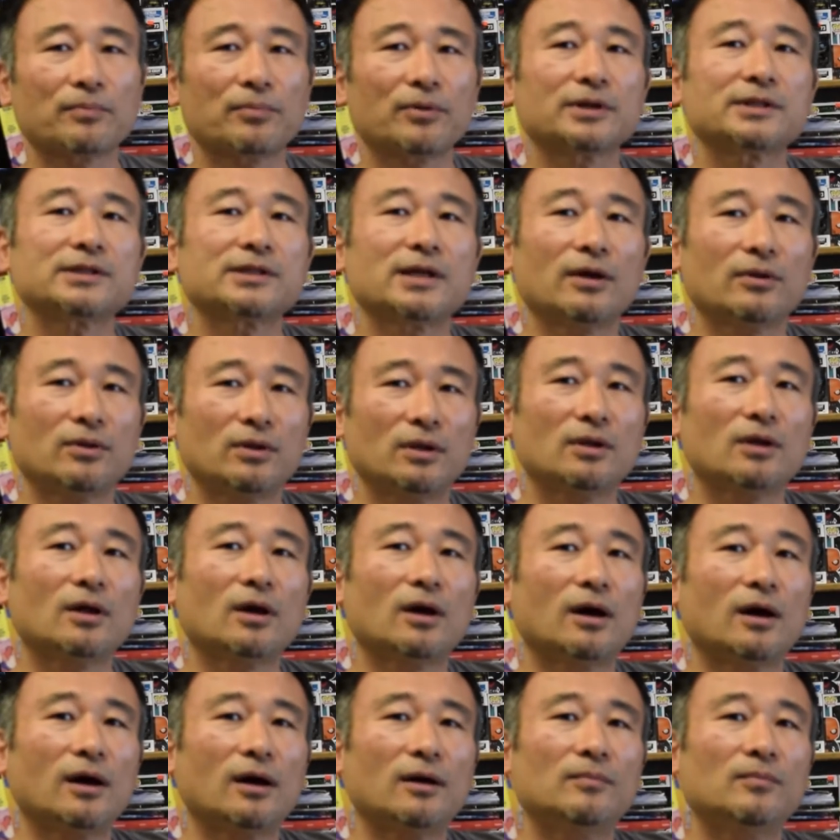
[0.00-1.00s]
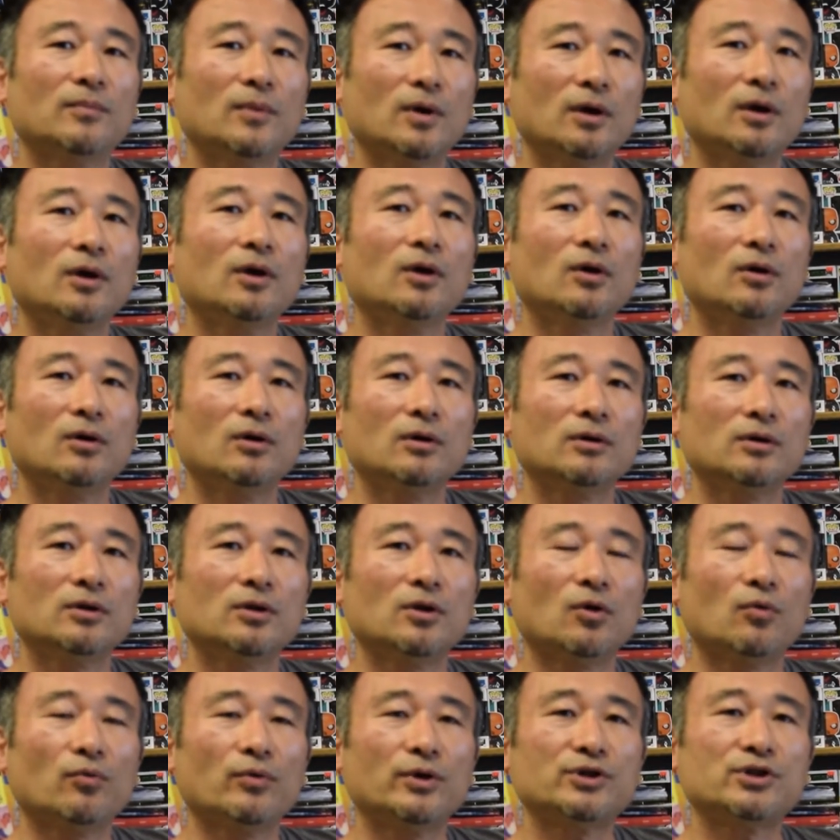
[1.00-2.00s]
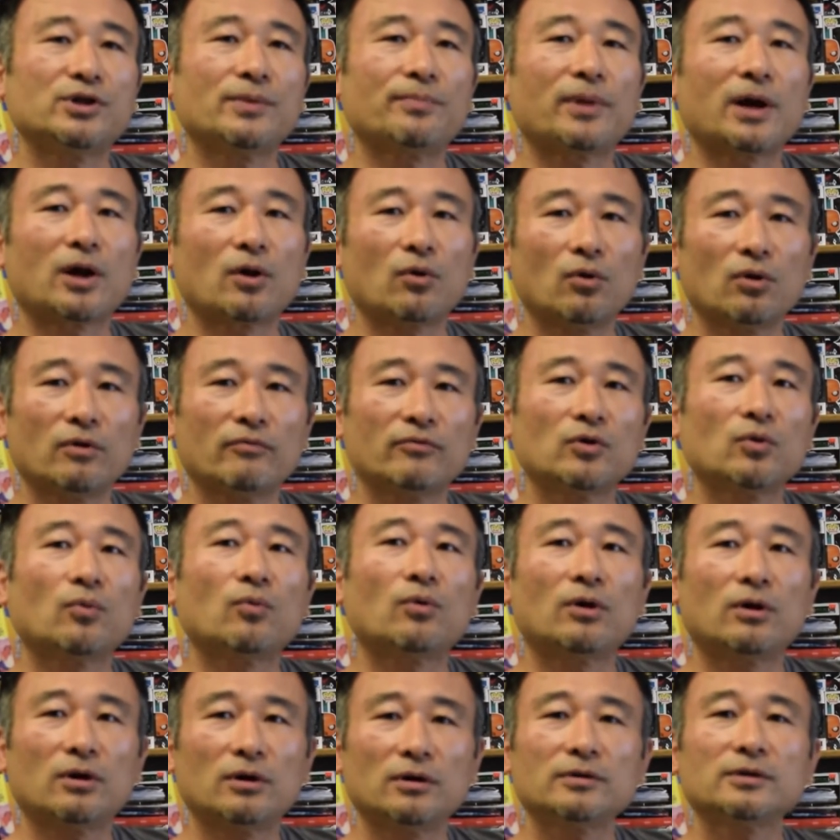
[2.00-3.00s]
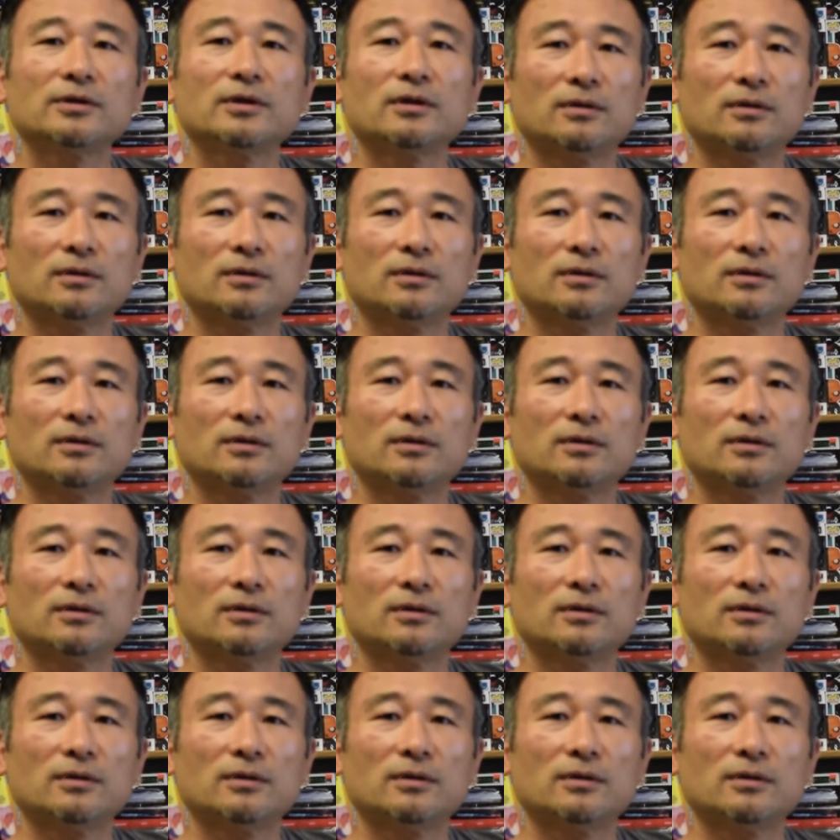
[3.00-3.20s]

books that uh, you know, we ship out all over the world.